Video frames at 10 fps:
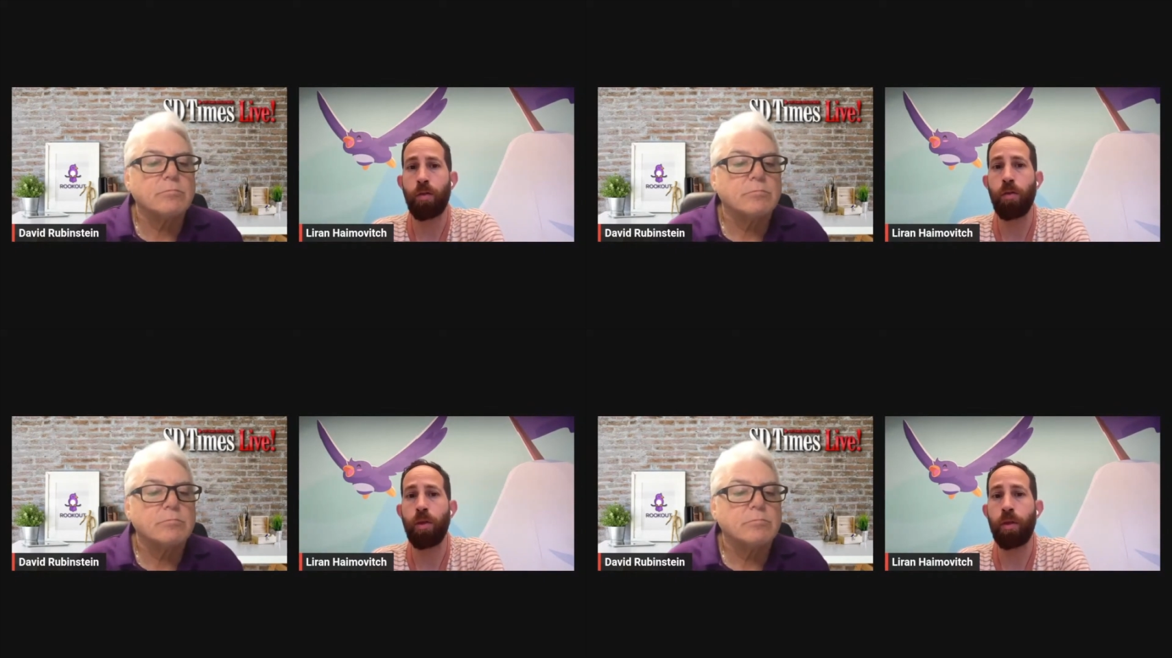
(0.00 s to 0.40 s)

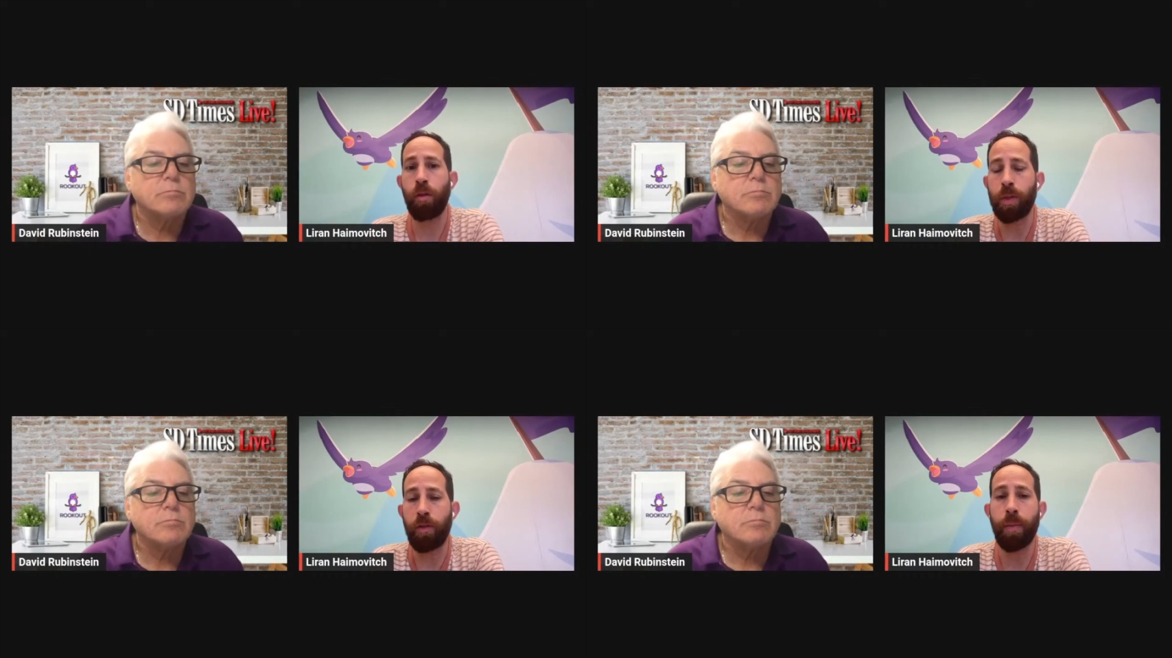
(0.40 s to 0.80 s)
Speaker 1: to
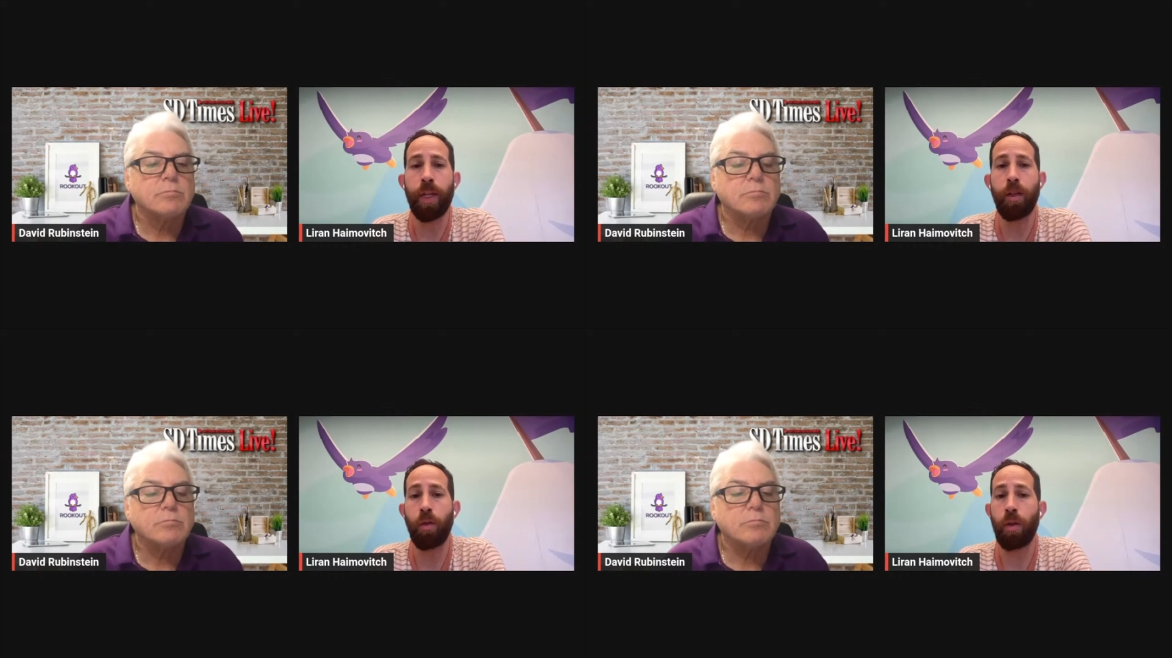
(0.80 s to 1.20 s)

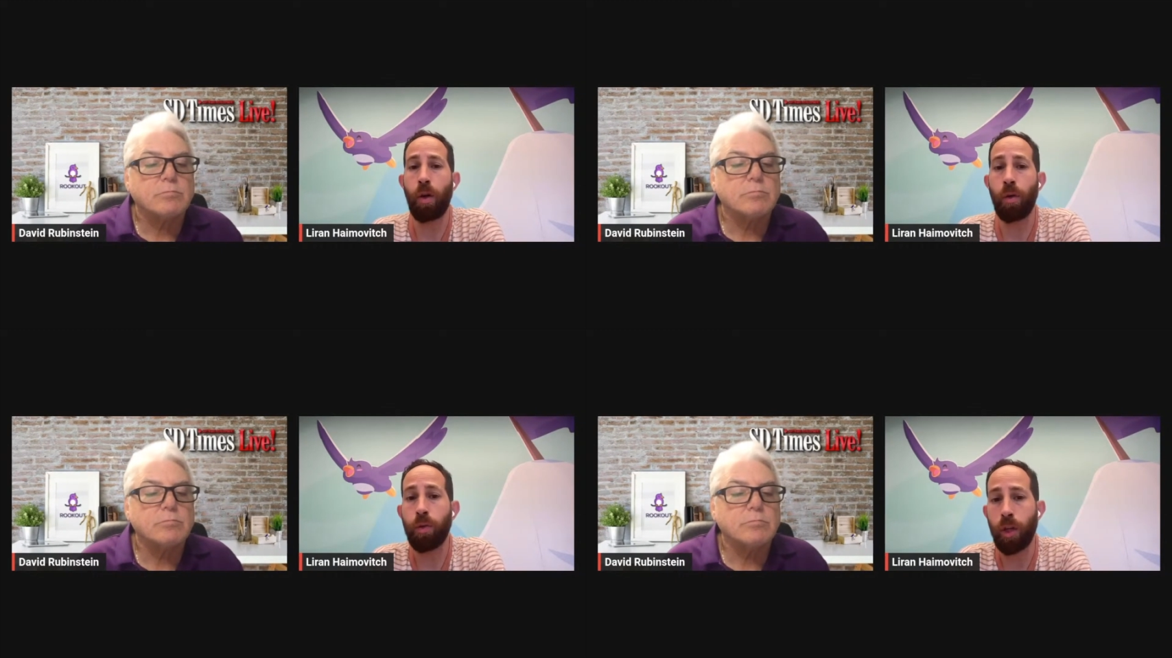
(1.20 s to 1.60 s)
observability on their
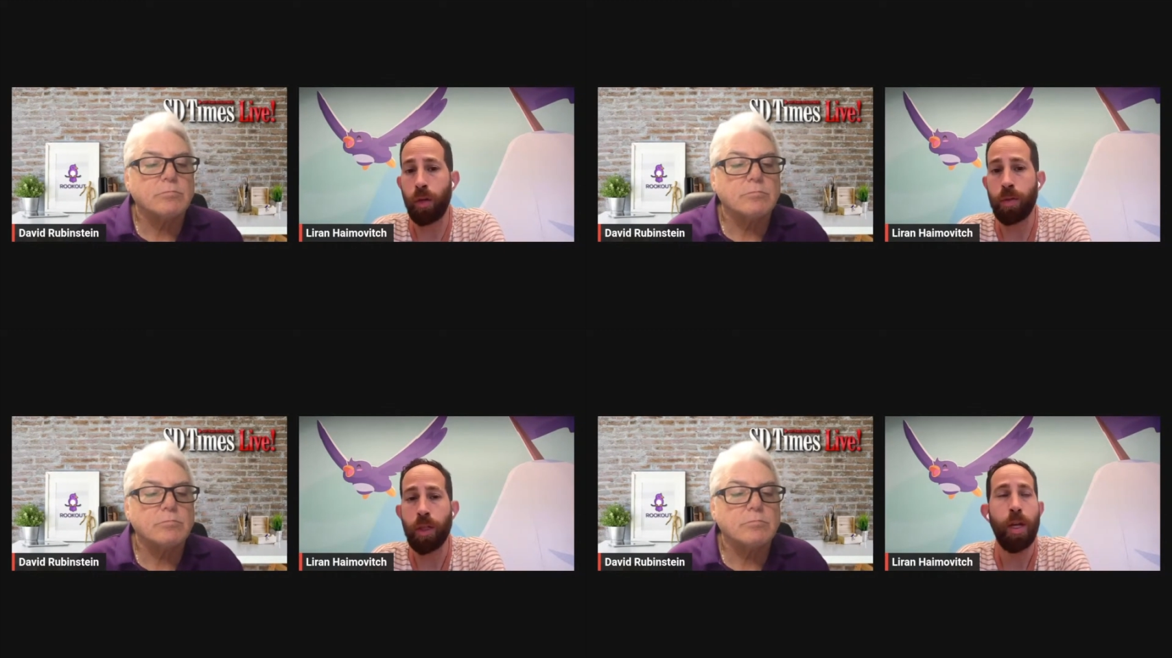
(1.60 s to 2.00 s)
own
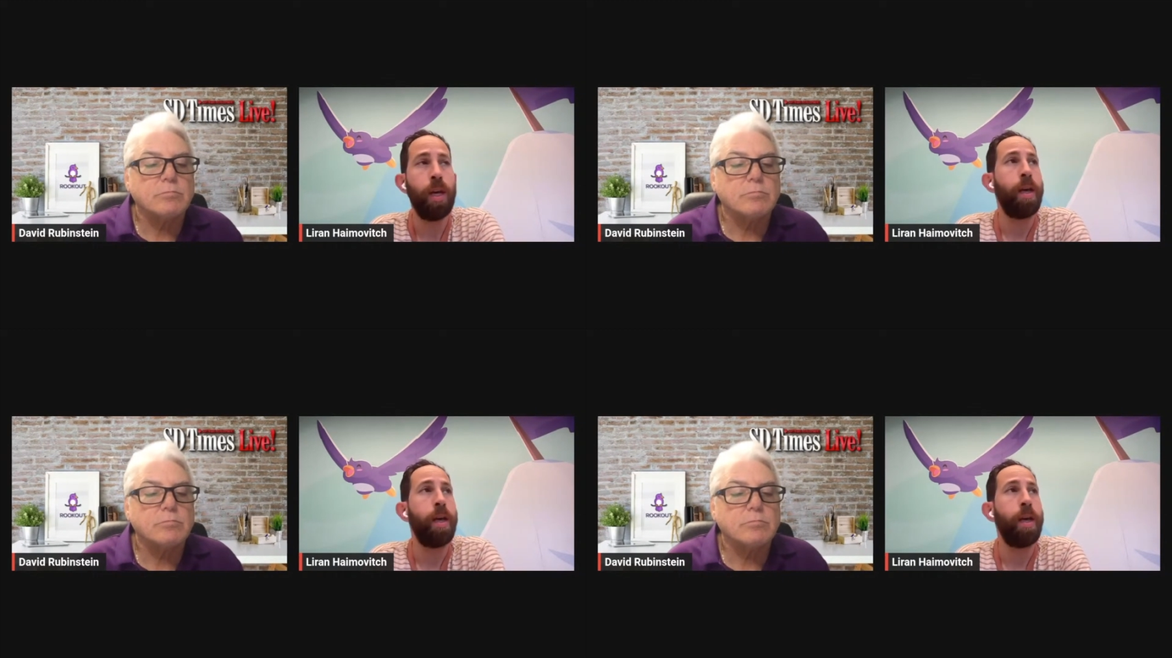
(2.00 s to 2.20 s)
terms.